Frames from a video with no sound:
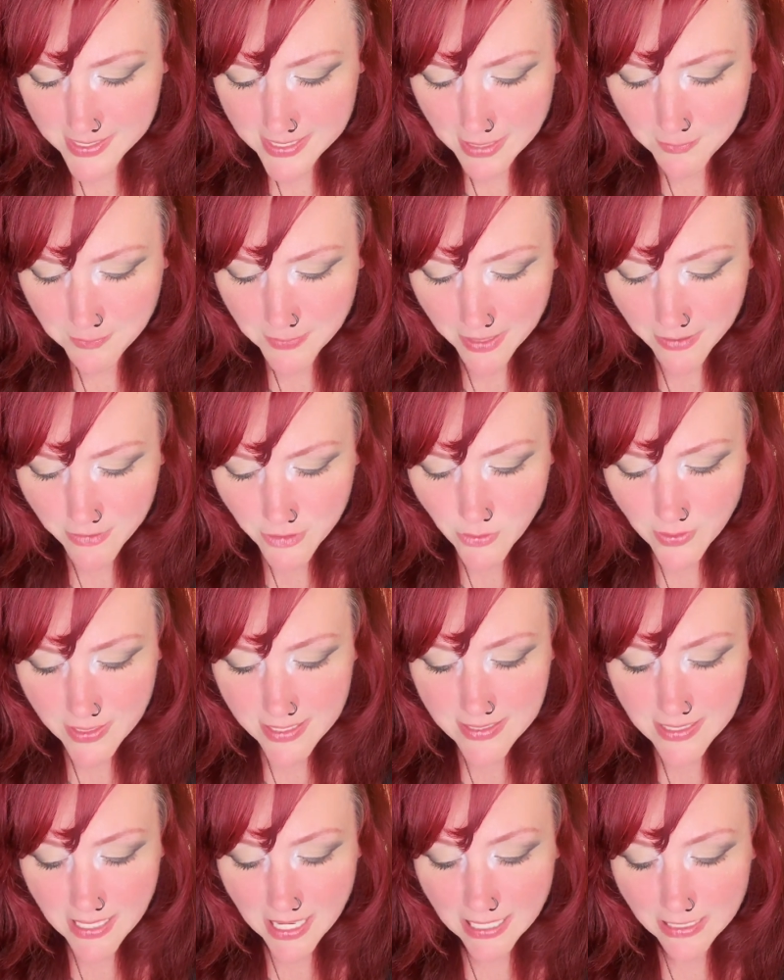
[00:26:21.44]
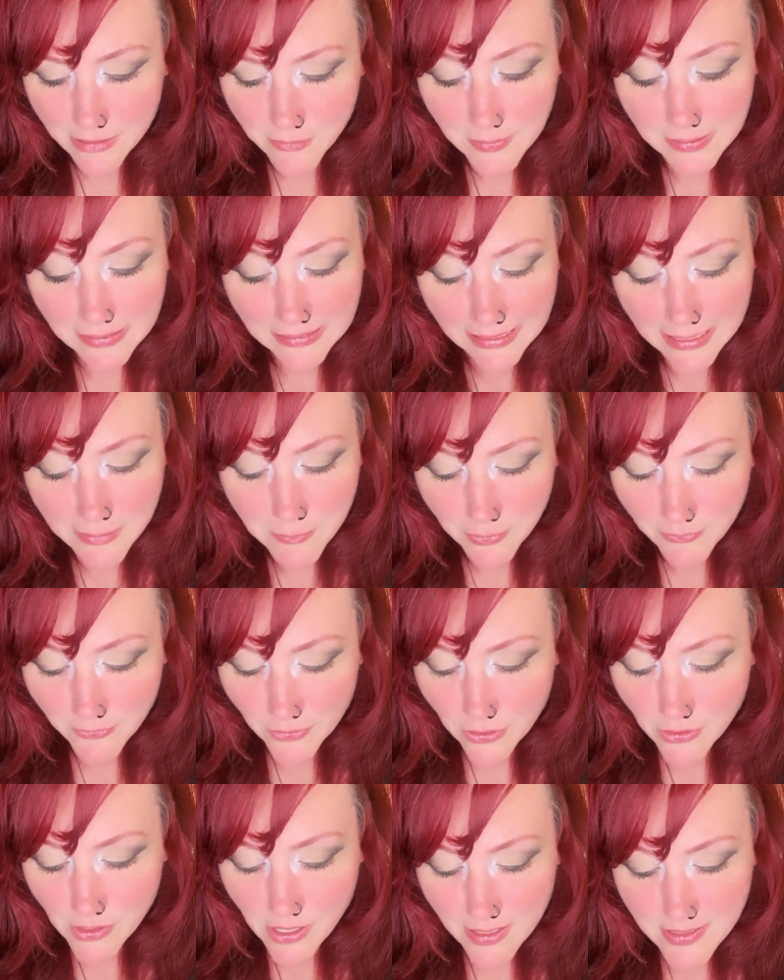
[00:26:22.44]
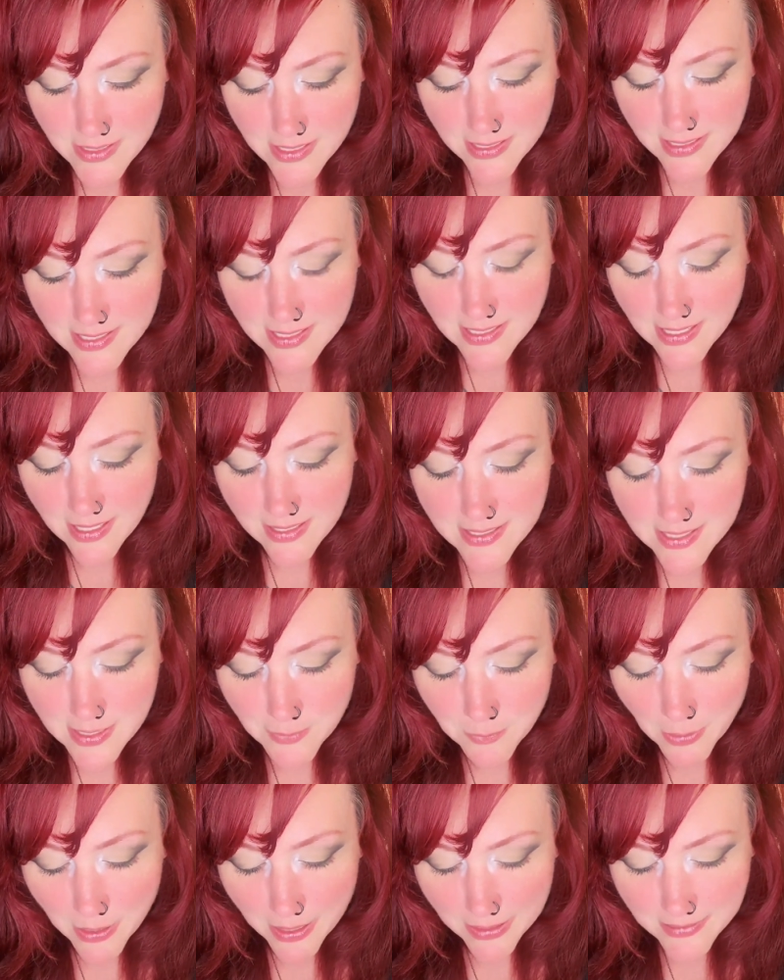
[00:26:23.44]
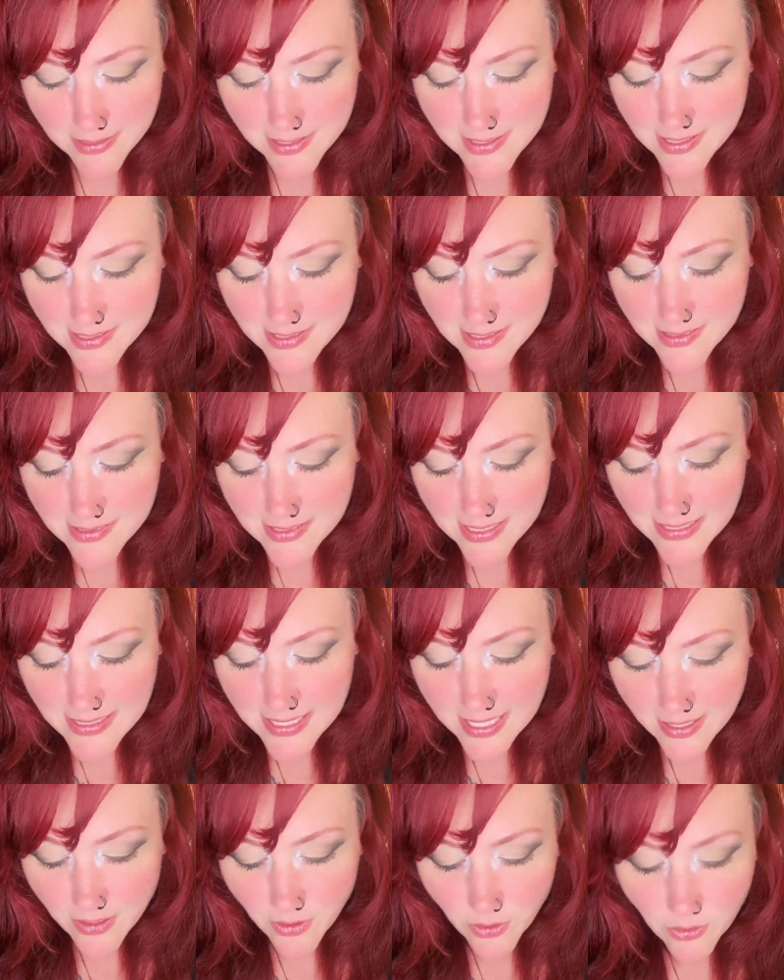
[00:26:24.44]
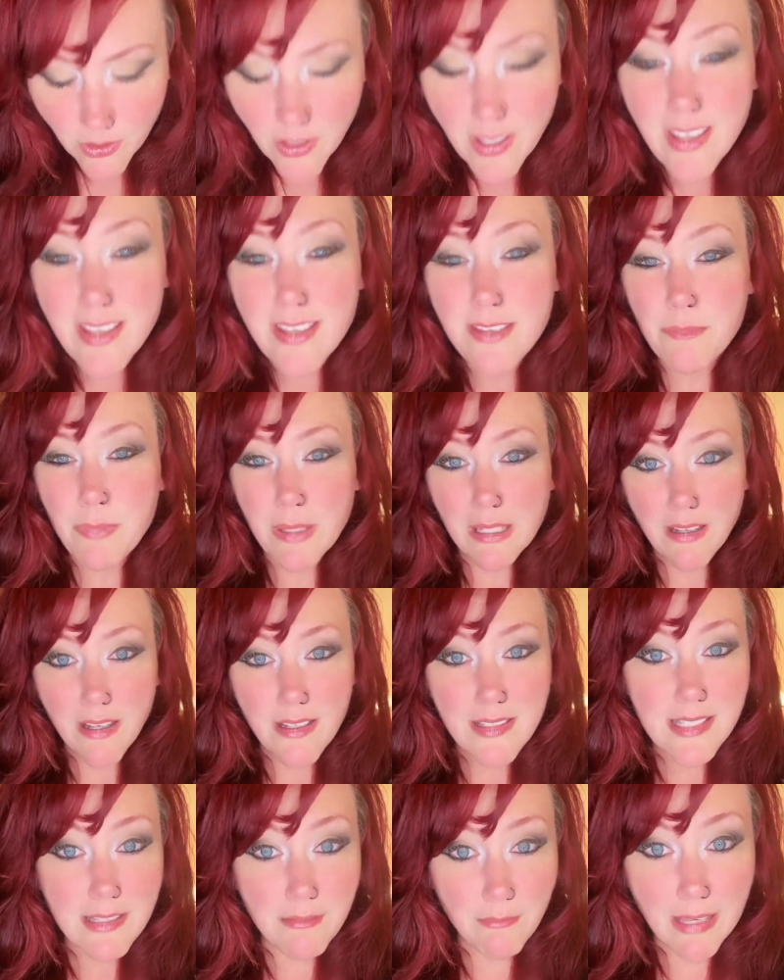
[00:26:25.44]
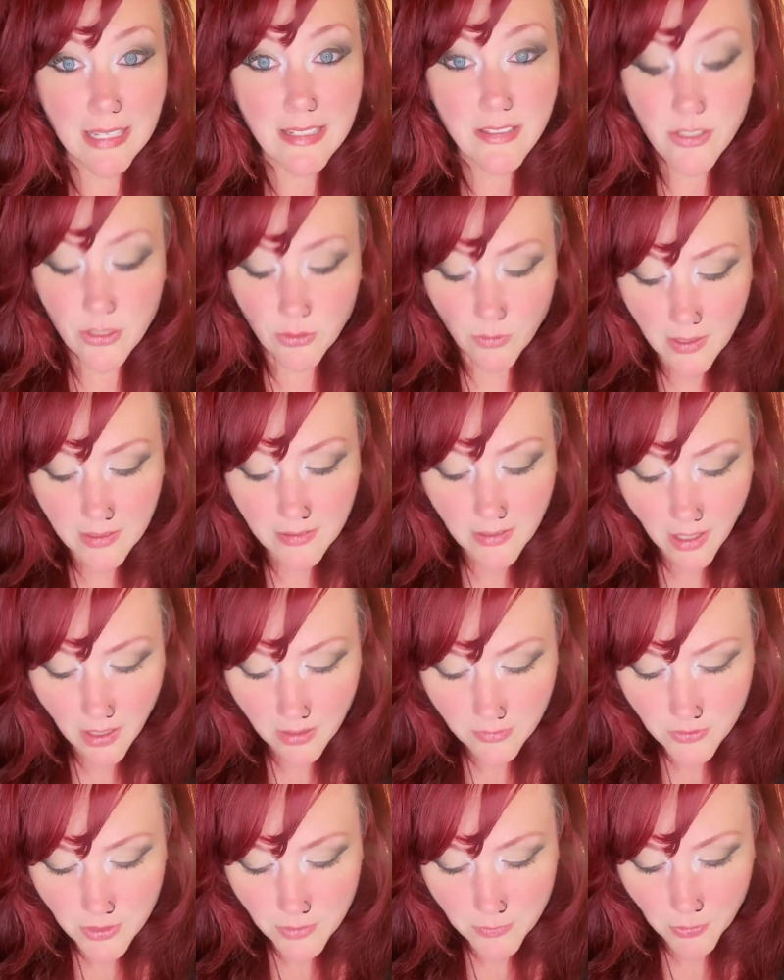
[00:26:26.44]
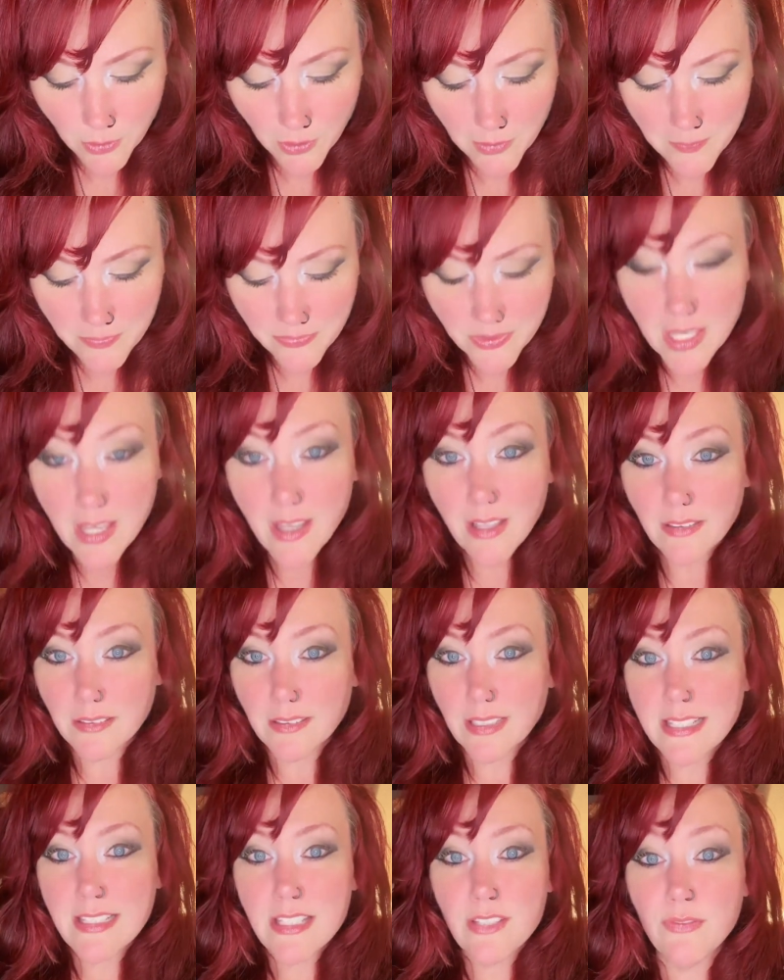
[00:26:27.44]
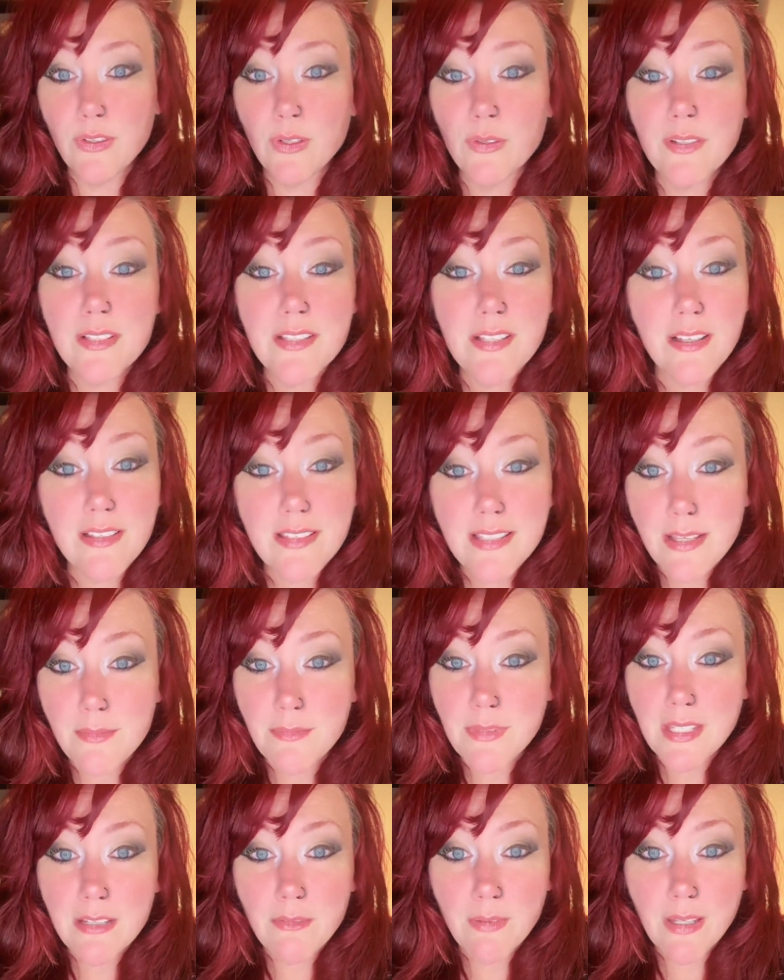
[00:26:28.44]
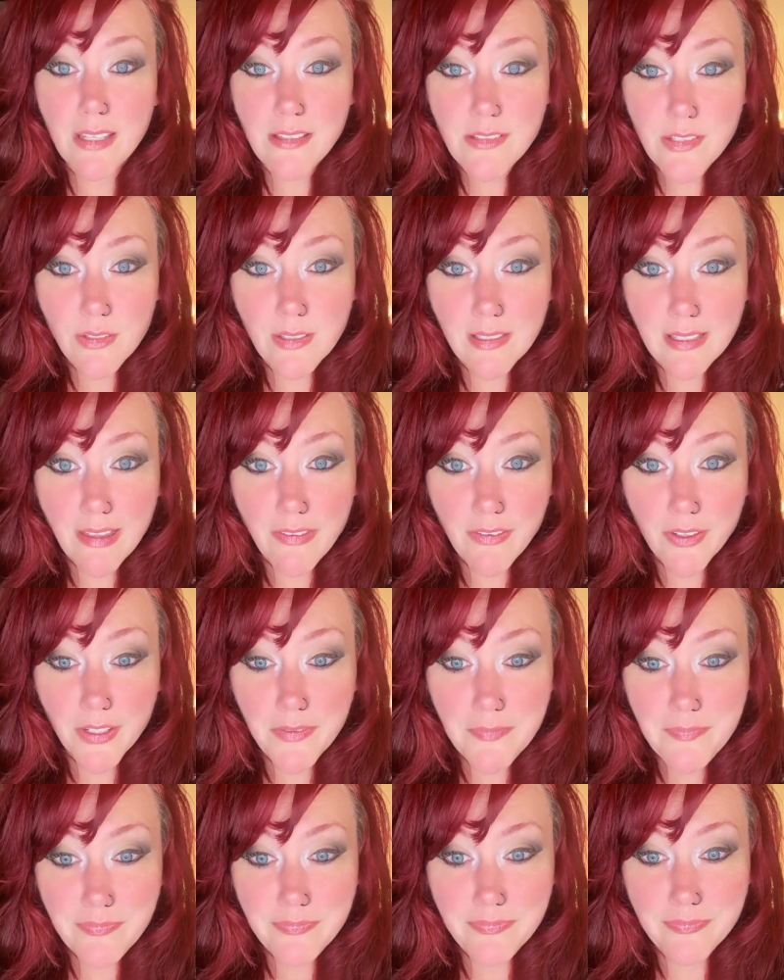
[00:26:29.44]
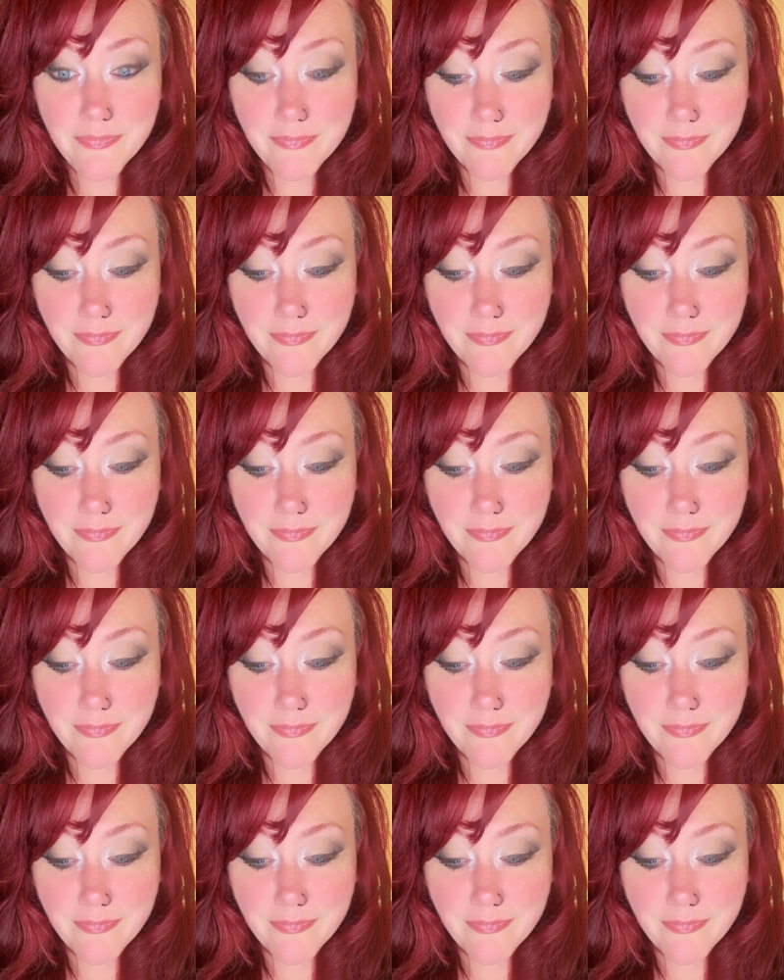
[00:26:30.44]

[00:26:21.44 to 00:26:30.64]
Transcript: Set boundaries. I really prefer not to discuss the practices in detail because it makes you uncomfortable. Let's focus on something we can do together.